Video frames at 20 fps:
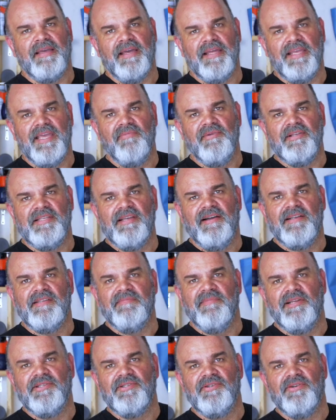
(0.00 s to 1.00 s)
Again, we talked
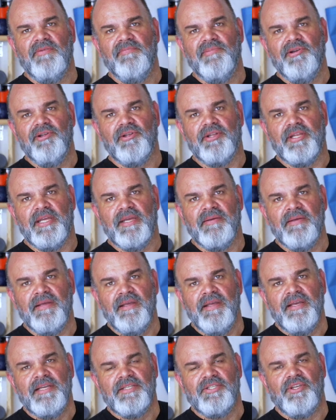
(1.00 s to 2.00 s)
about durability.
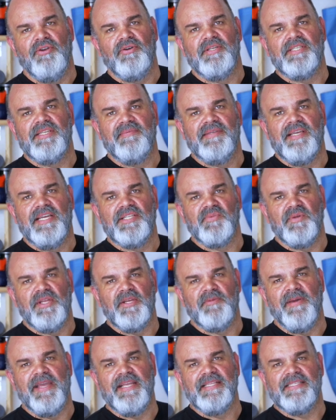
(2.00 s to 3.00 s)
So you know, sometimes when
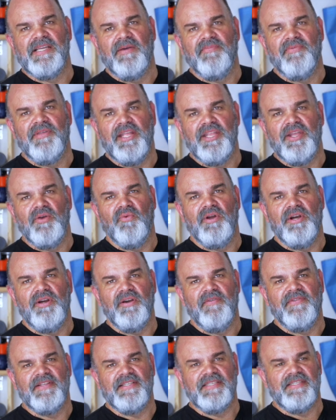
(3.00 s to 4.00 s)
you paint something, you wonder
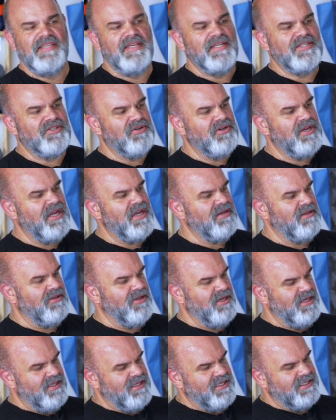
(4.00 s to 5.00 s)
if it sticks or not.
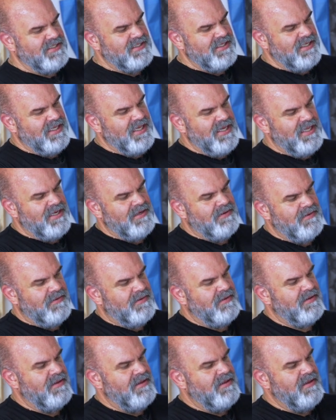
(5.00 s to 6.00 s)
Look at this, again,
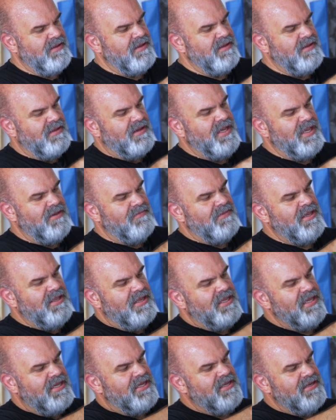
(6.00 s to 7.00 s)
I am
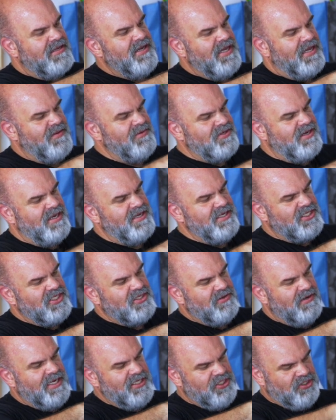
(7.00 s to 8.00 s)
hitting it, I am trying to
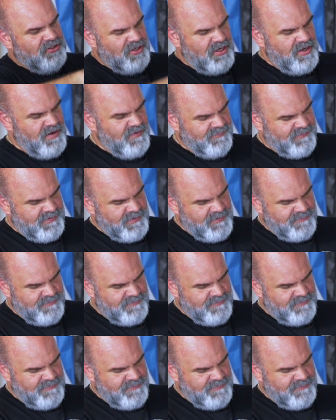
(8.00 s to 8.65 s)
scratch it off.